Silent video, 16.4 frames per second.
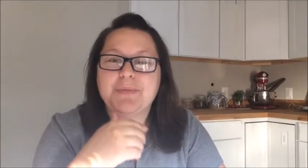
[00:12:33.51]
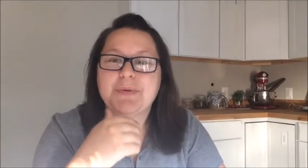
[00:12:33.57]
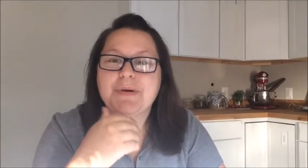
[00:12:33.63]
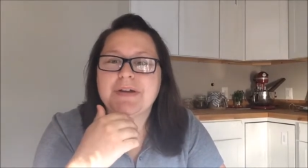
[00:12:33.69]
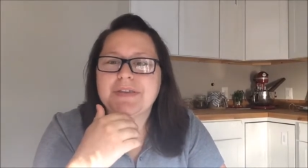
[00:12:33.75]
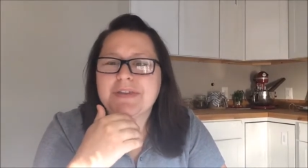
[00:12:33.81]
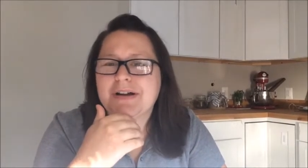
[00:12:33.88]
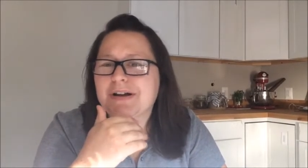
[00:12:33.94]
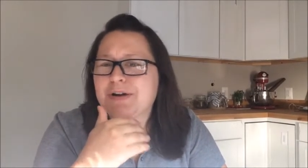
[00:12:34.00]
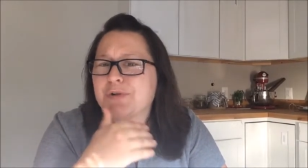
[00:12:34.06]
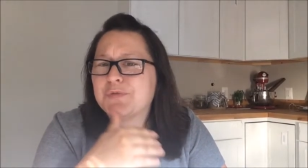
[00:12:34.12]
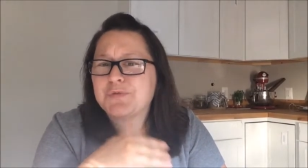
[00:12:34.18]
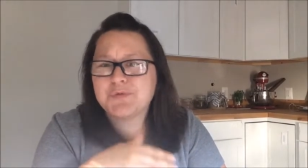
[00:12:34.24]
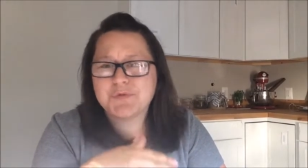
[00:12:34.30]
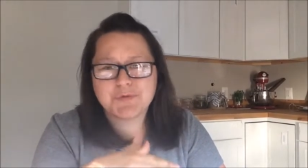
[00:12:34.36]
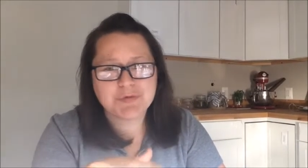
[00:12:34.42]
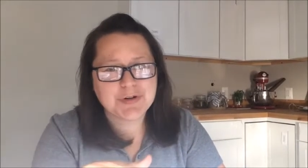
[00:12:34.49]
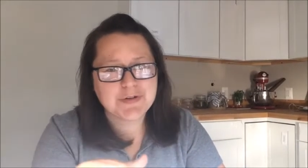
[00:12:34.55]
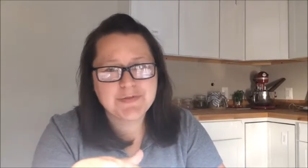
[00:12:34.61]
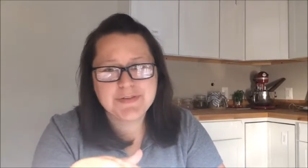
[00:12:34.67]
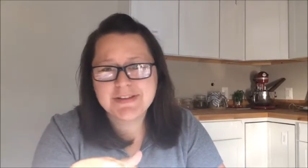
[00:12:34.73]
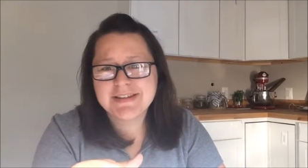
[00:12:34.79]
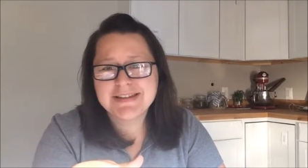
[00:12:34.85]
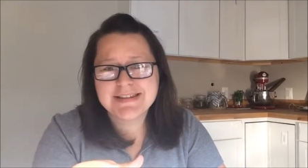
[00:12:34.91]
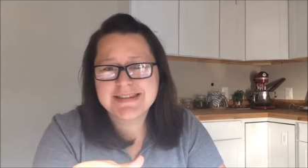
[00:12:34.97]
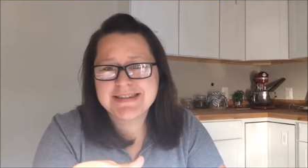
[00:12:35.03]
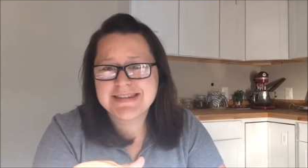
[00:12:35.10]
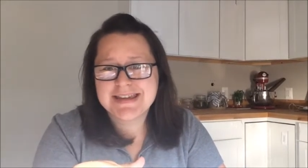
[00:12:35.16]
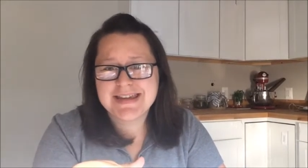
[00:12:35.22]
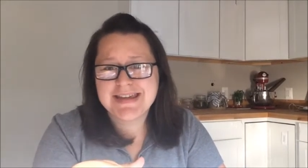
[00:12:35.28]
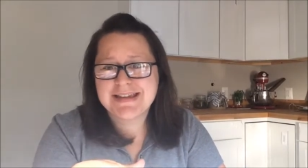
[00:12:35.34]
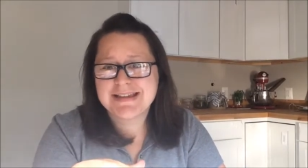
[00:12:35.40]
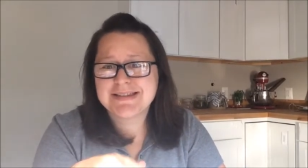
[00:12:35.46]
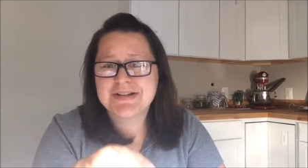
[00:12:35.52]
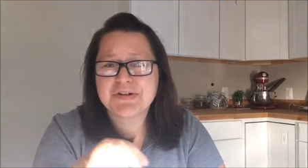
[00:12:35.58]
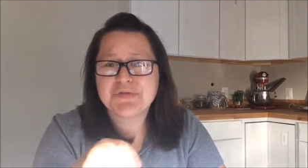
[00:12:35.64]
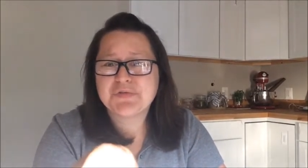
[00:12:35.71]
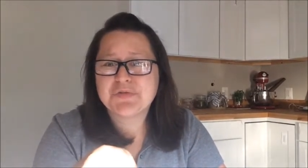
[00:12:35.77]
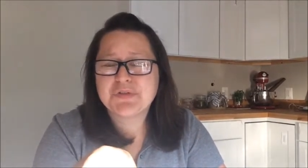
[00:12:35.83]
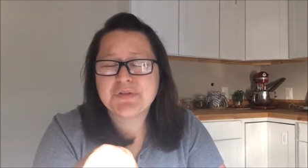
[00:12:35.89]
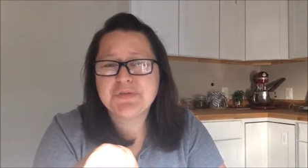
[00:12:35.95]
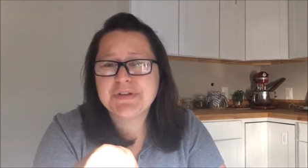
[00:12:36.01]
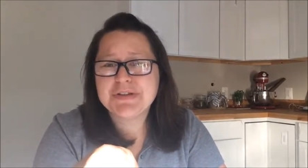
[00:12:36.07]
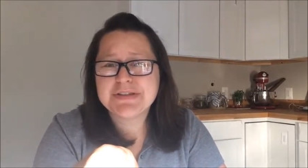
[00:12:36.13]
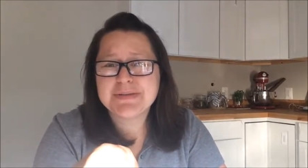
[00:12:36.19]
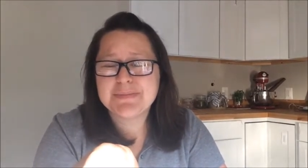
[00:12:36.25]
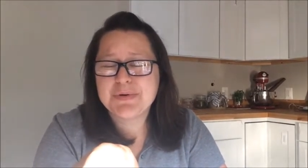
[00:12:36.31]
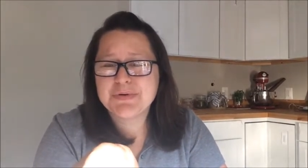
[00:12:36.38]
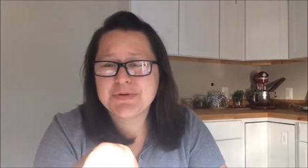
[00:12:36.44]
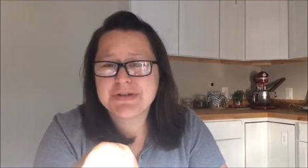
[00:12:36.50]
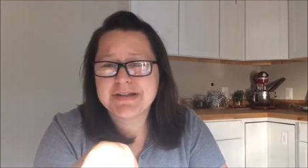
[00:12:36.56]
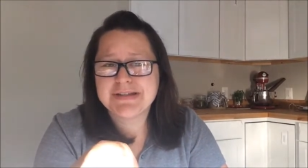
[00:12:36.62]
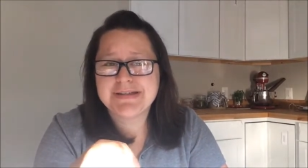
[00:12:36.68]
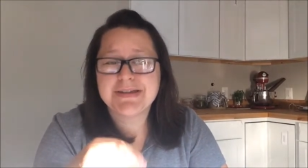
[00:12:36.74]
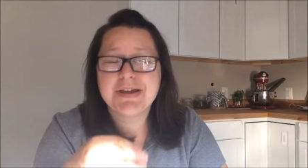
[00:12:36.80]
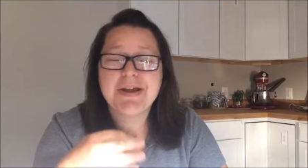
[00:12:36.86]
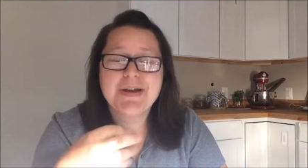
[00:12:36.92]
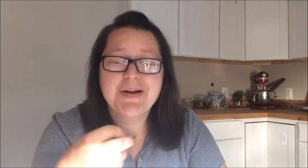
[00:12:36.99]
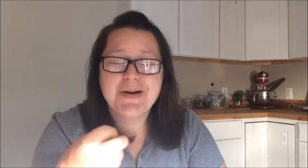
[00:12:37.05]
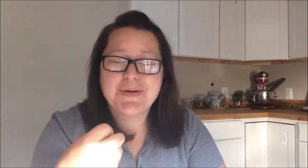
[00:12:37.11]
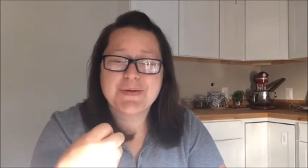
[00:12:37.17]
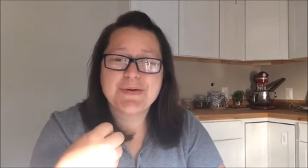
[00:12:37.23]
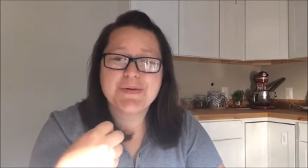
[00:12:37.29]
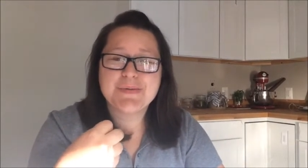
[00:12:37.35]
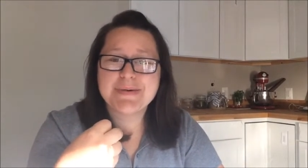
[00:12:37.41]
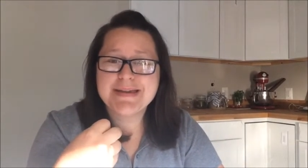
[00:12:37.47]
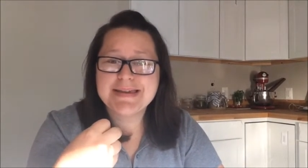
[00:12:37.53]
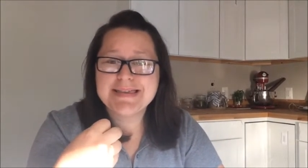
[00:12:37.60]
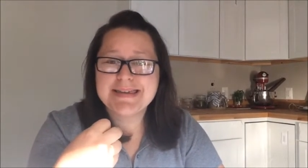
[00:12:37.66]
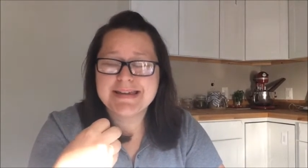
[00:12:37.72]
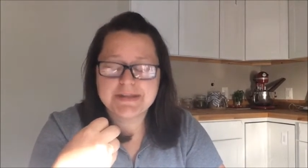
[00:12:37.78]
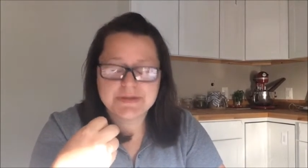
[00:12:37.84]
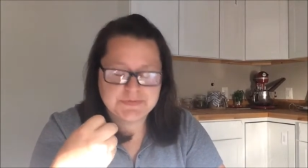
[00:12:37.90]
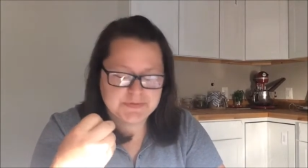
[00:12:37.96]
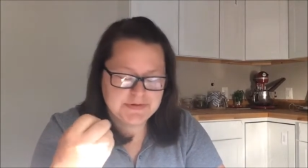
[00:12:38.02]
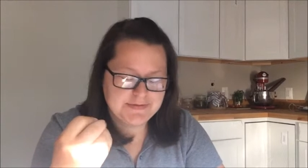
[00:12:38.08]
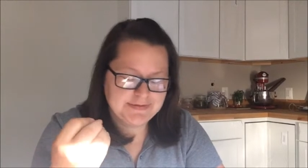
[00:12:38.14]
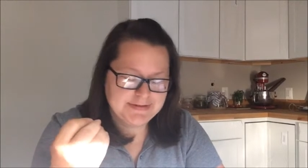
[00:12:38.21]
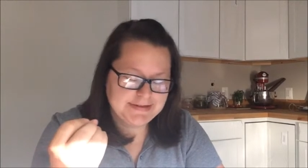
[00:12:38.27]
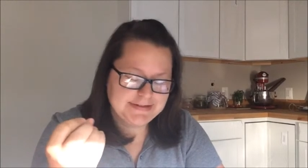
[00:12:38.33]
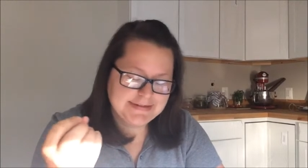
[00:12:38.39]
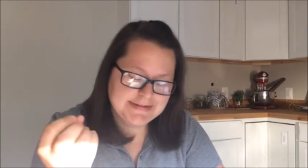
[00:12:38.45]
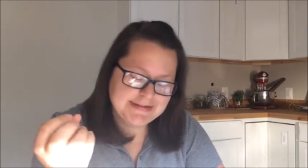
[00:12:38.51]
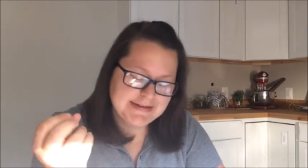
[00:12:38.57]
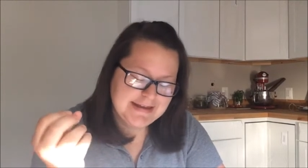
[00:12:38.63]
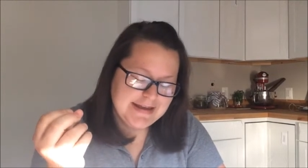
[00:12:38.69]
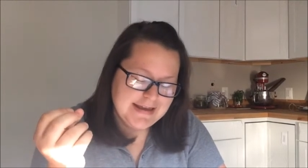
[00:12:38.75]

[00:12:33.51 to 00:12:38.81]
with our frivolous things and our frivolous emotions or what we think is frivolous.